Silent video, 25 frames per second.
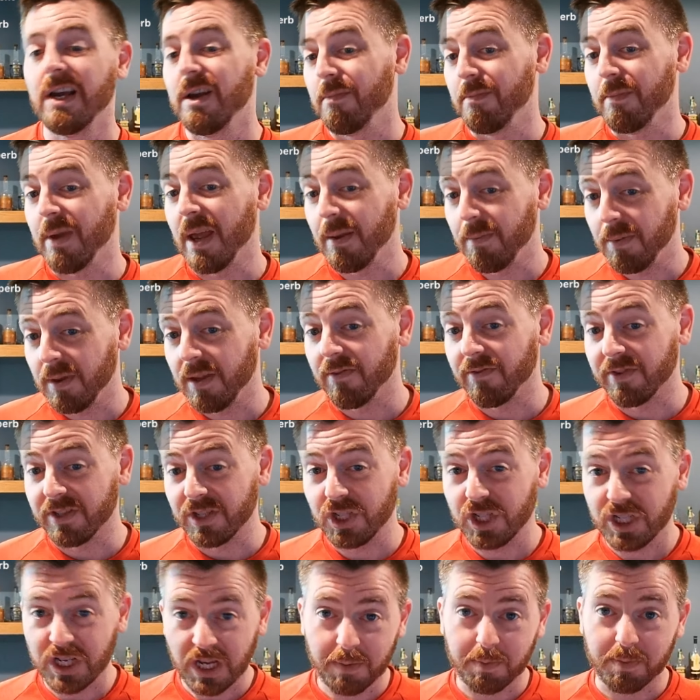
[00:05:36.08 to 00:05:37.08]
maybe even
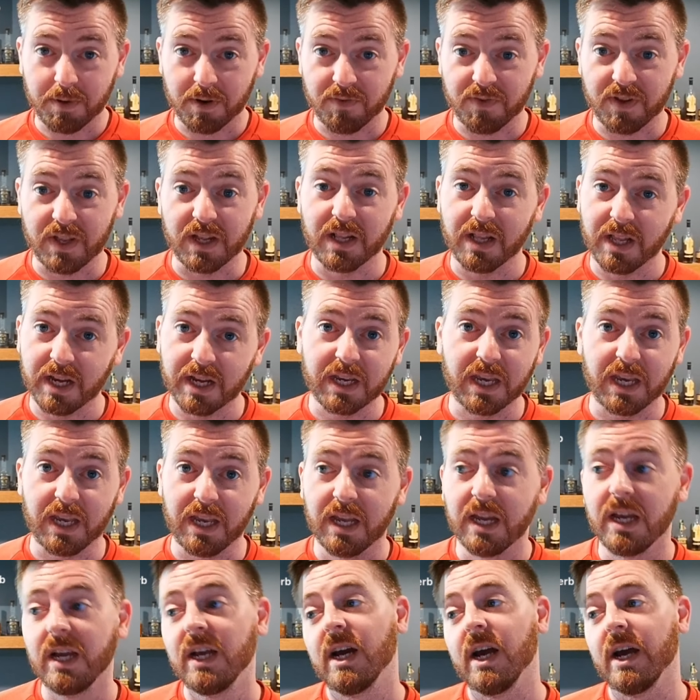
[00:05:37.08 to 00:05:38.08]
cheaper if you're lucky.